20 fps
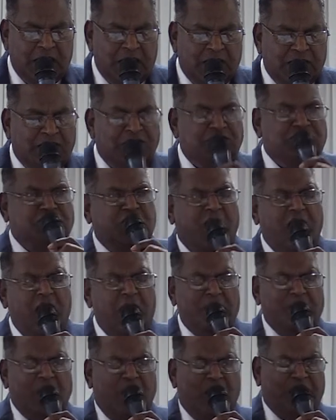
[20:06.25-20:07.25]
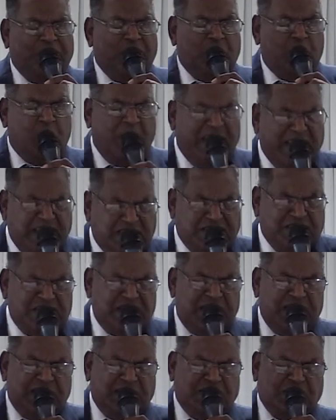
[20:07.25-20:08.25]
The job of the
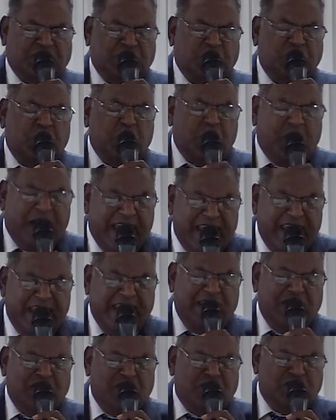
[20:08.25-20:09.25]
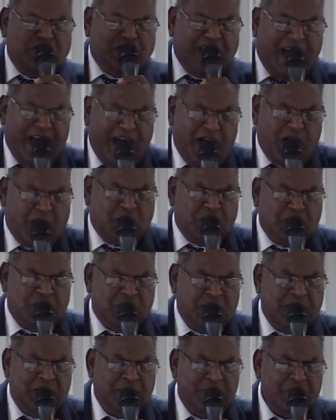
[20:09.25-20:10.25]
weight is to weigh you
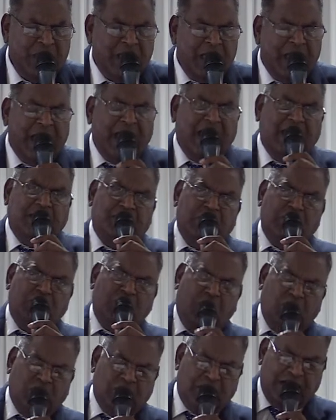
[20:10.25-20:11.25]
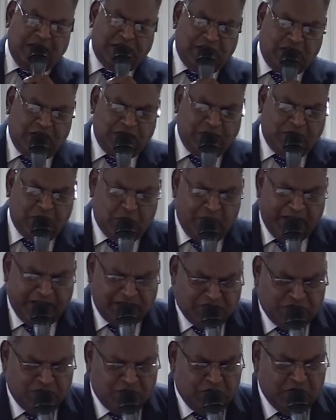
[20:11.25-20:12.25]
down. And if you don't get rid of the
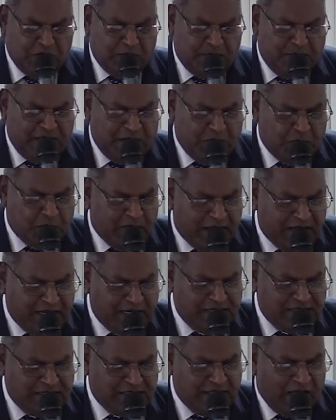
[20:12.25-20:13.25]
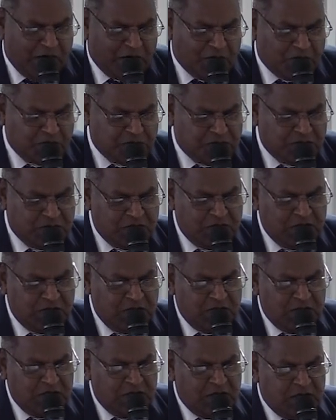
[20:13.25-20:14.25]
weight, you're going to be weighed down.
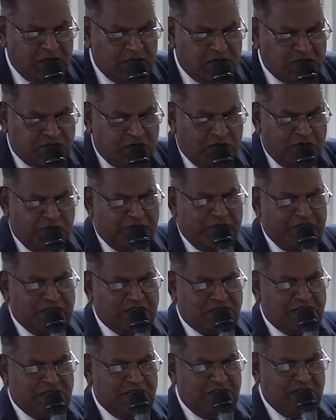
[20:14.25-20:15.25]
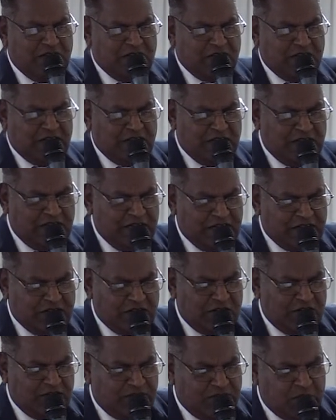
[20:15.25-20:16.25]
So firstly, you got to get
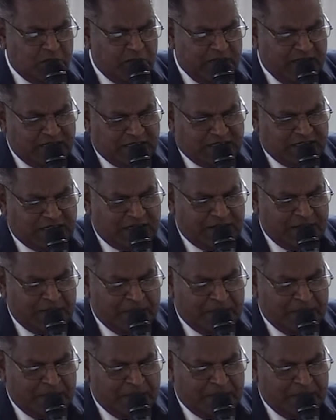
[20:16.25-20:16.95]
rid of the weight.